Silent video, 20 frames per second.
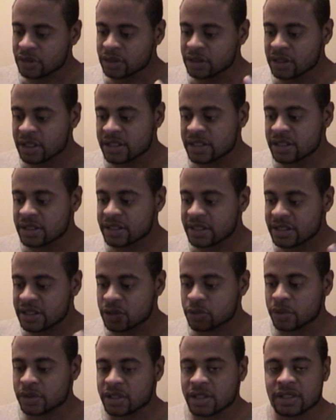I think that
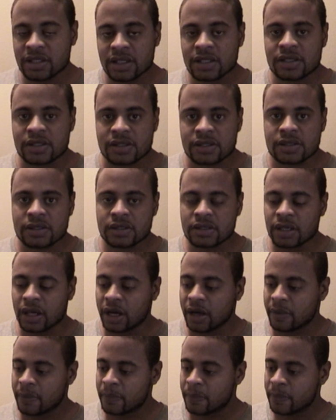is what it is.
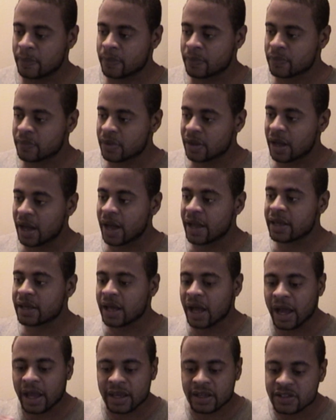I
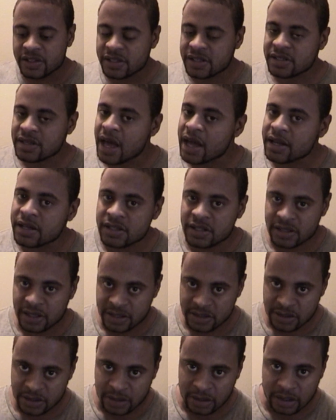understand the
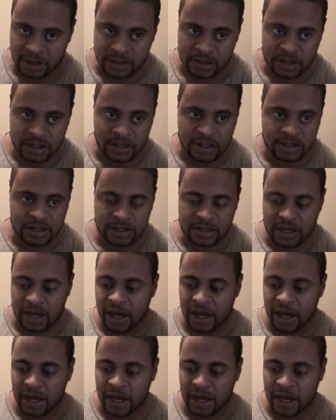national agenda.